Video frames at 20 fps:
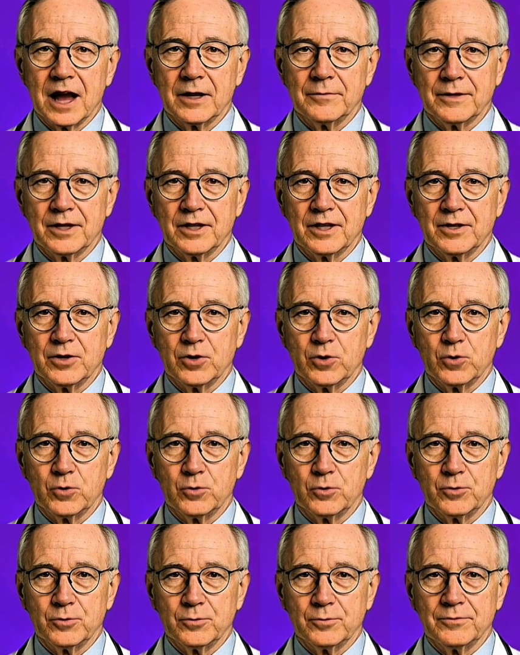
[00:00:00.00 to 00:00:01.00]
over
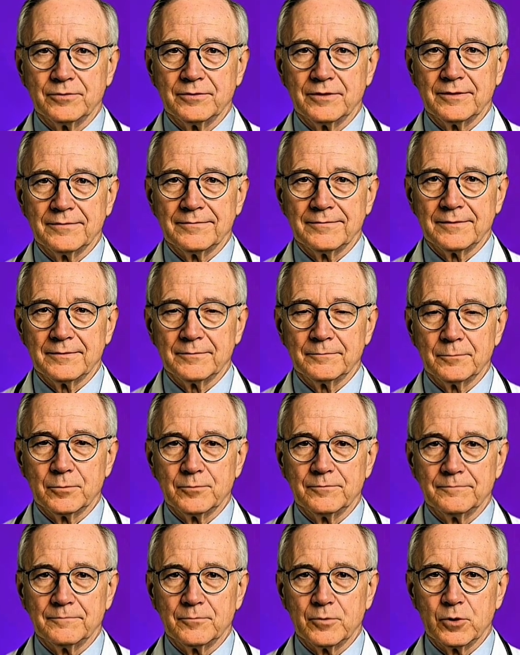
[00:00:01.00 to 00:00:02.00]
60.
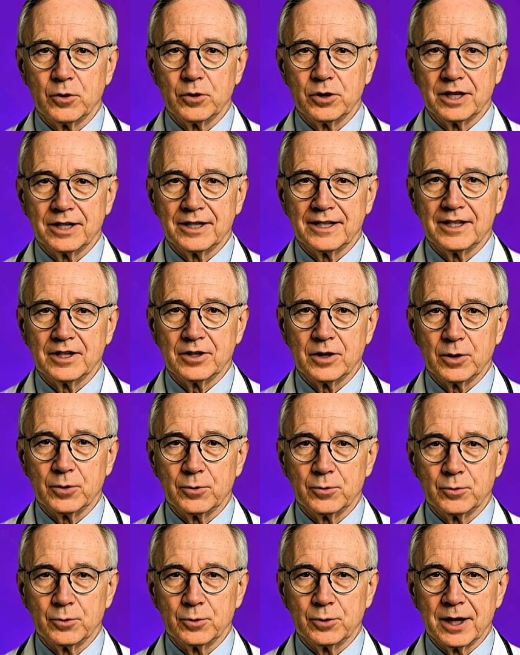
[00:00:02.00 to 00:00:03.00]
Here's what
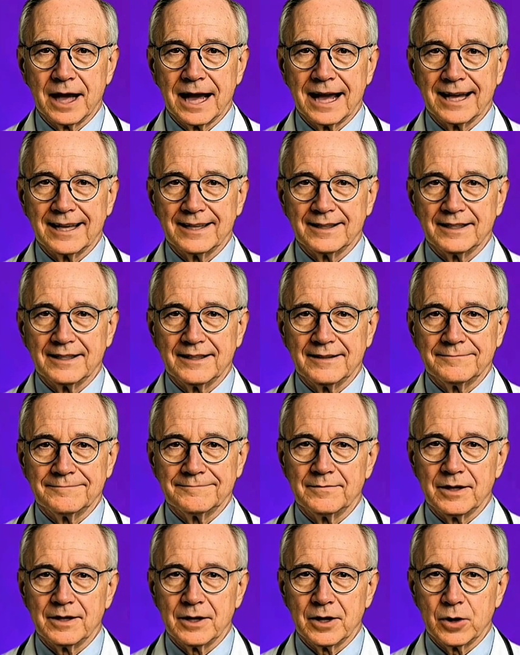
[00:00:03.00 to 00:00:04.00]
happens.
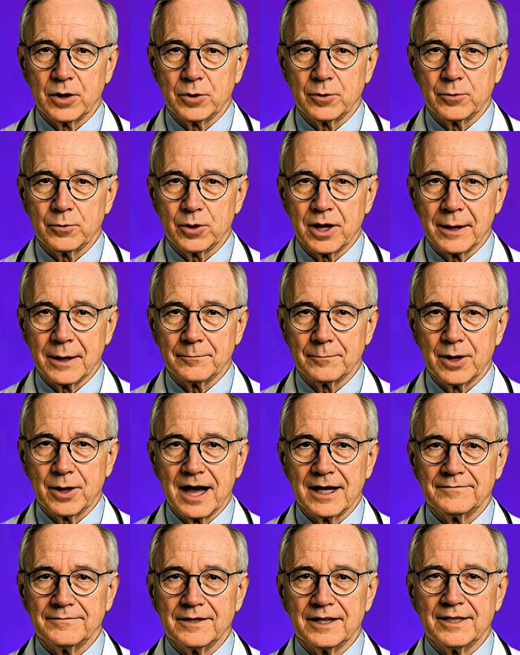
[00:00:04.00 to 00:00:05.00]
You drink a large
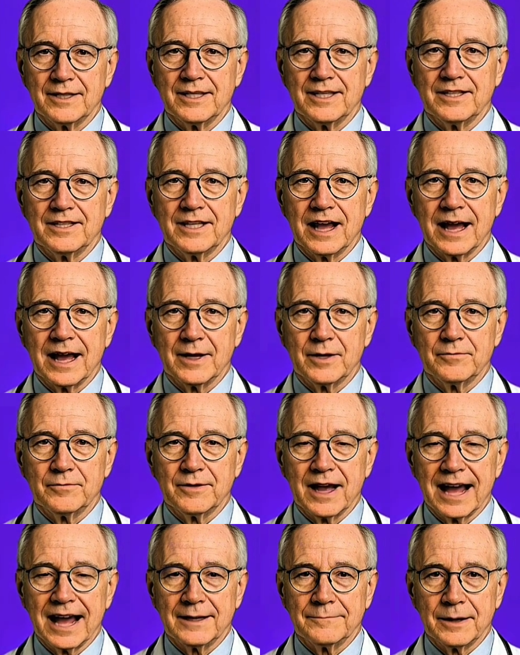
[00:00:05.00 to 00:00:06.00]
glass of water
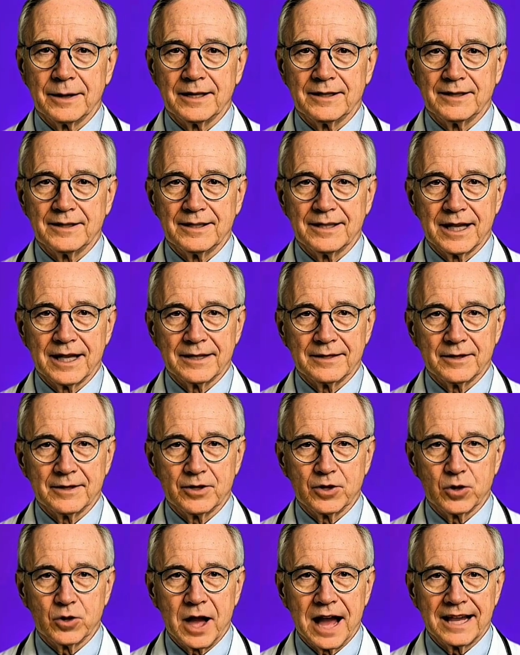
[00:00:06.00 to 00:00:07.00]
right before
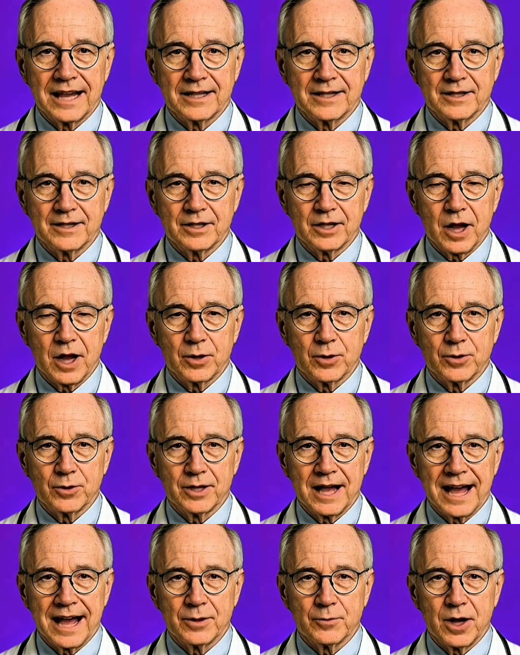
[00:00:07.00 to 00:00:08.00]
bed, hoping to
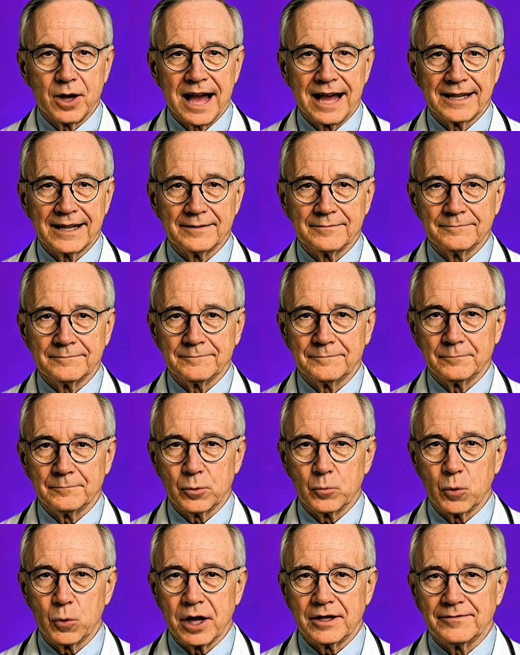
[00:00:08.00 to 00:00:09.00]
stay
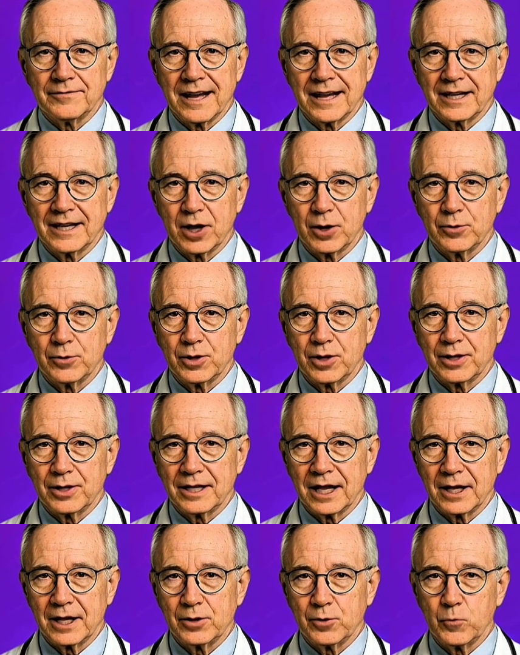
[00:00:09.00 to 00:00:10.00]
hydrated through the night.
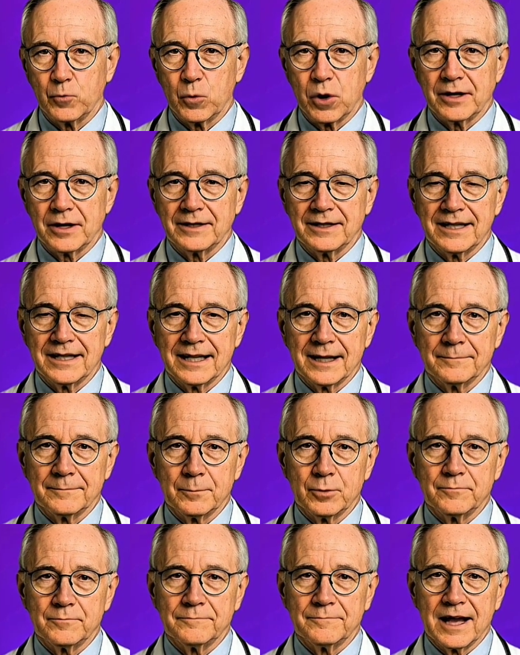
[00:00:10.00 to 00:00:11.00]
But
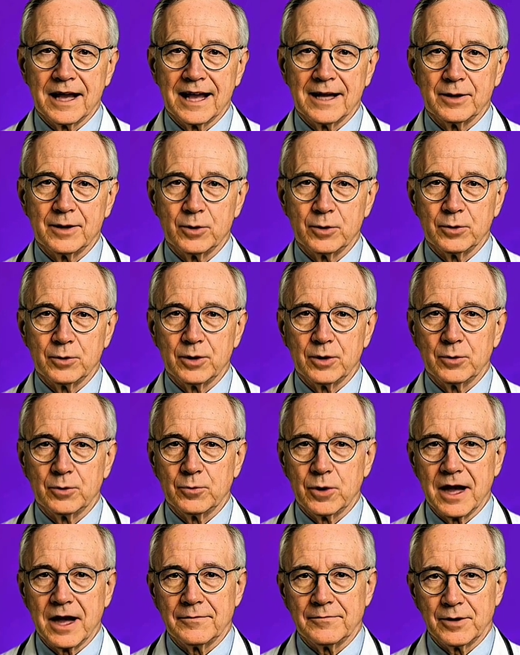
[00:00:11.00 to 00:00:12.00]
your kidneys are
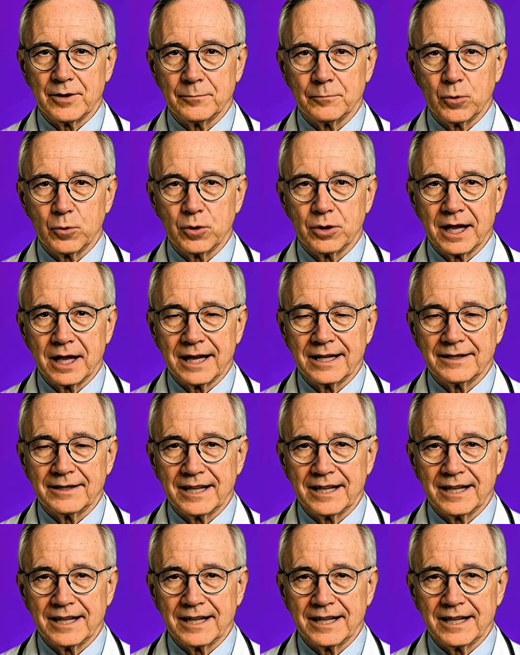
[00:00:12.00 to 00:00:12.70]
still working,